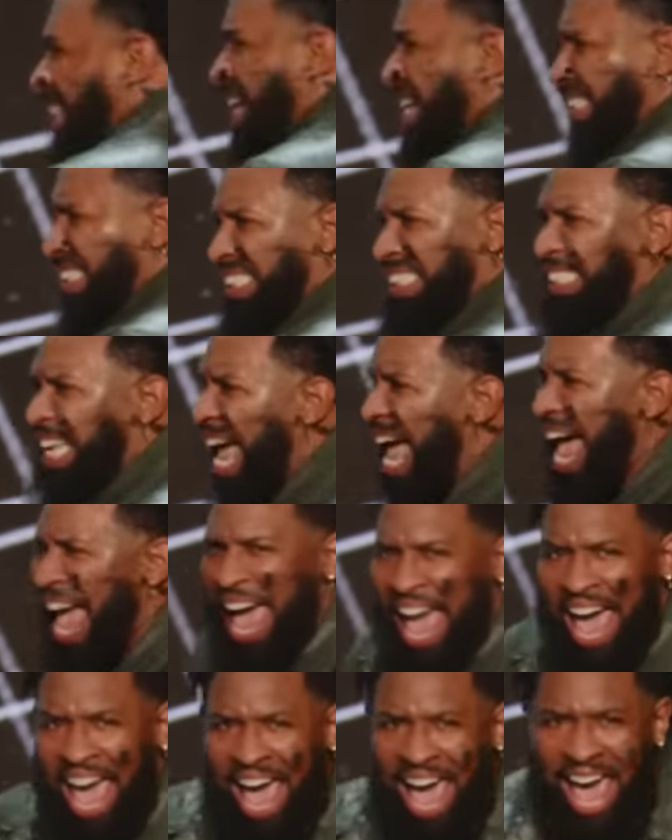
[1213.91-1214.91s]
just said.
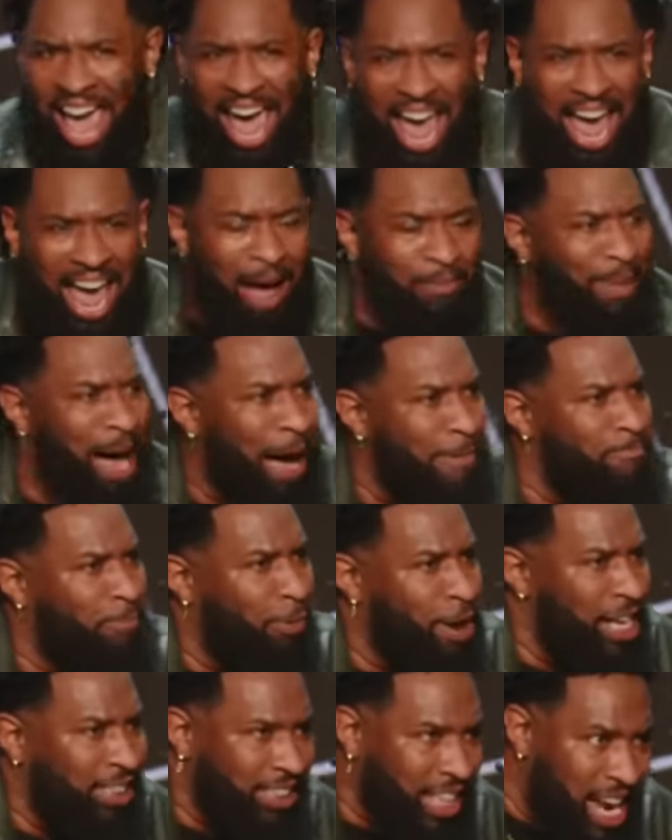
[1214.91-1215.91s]
Am I
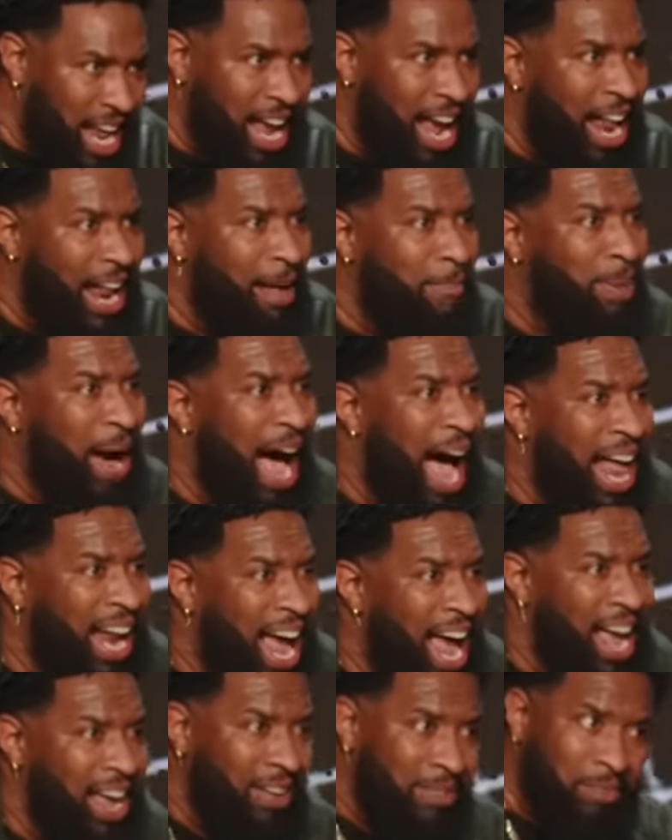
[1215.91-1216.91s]
preaching to
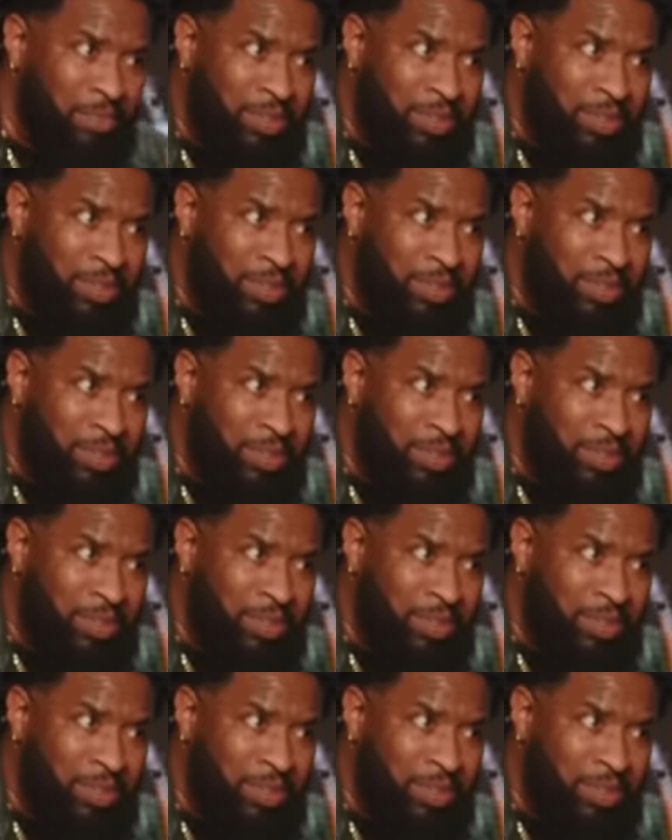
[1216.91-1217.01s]
anybody?